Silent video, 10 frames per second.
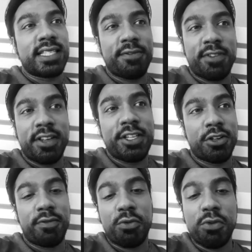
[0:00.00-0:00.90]
definition
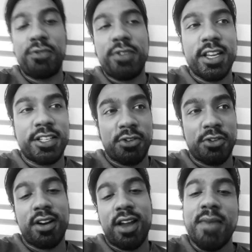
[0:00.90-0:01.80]
of a good finish is not
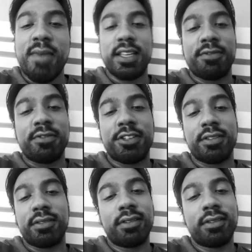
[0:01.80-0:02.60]
another man's definition.